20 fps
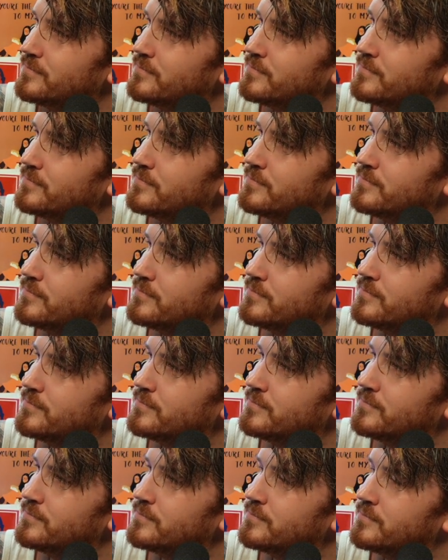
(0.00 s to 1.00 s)

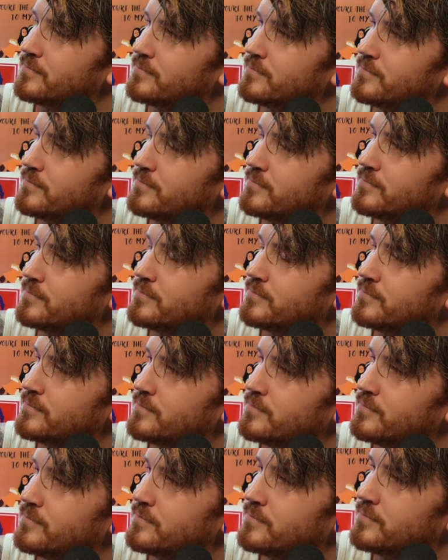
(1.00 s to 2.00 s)

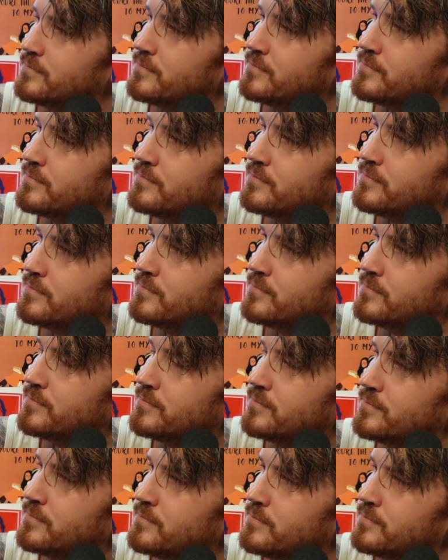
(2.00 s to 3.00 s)

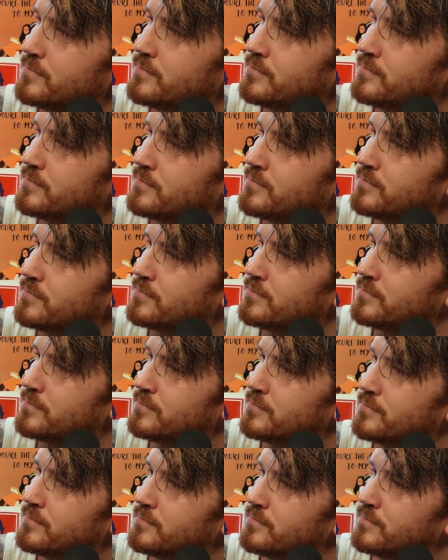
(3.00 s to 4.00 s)

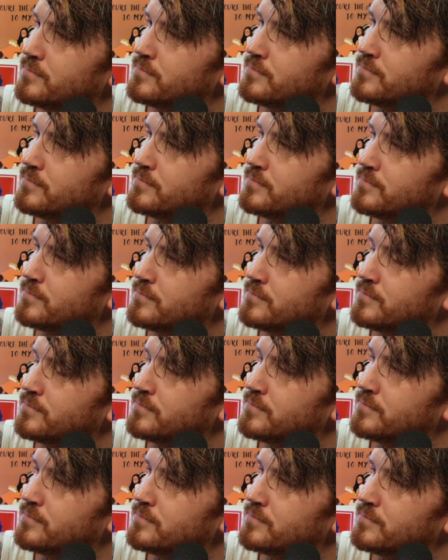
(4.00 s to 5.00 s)

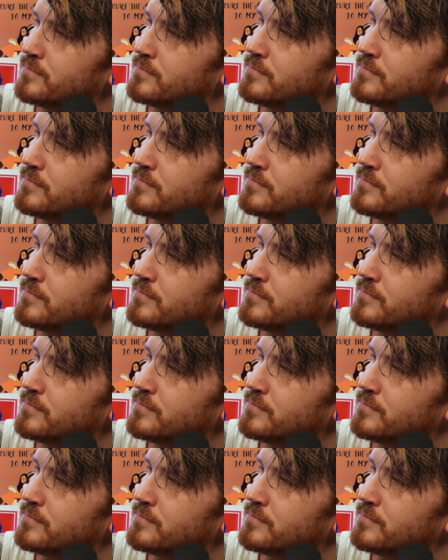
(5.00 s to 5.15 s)
(silent)